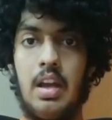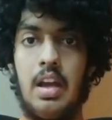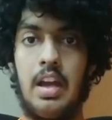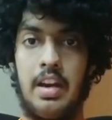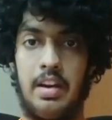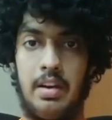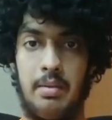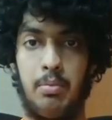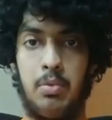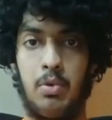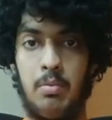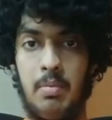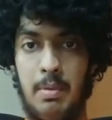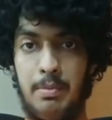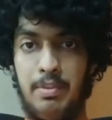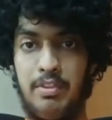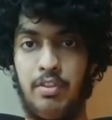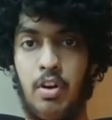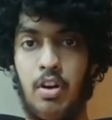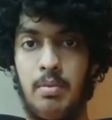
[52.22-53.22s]
and improve my
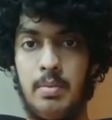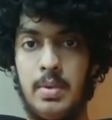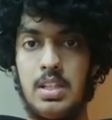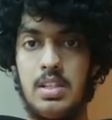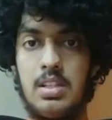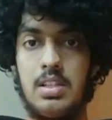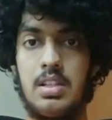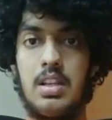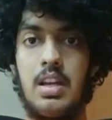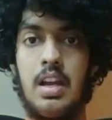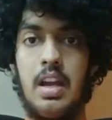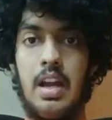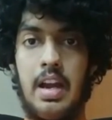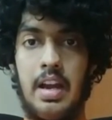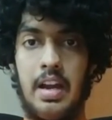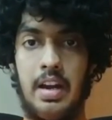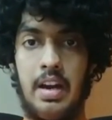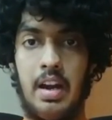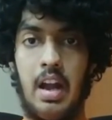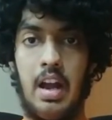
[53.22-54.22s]
performance.
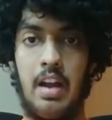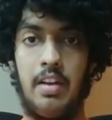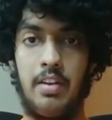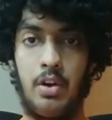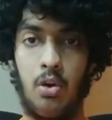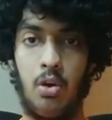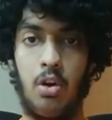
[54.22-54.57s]
And I